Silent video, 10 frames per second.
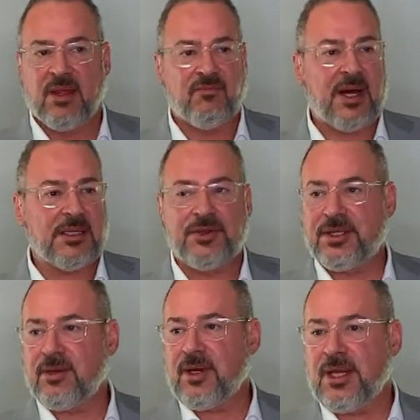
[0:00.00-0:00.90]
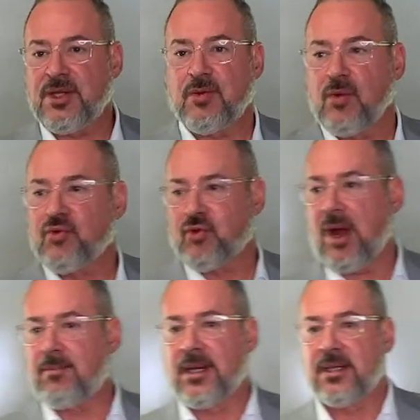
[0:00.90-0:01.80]
Volunteer in your own
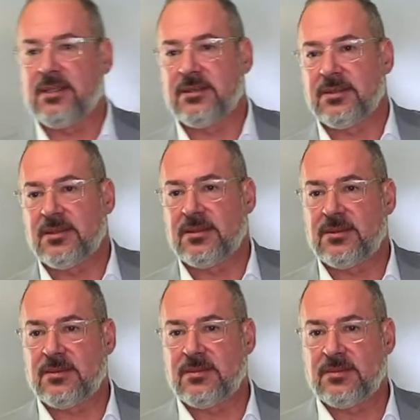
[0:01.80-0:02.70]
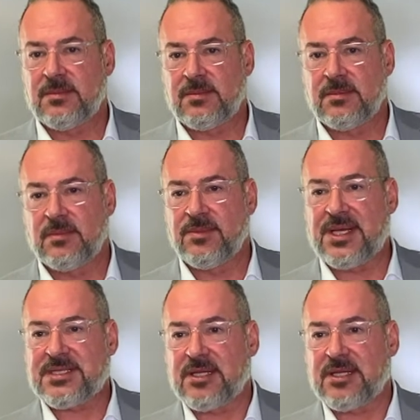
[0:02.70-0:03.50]
trauma. That's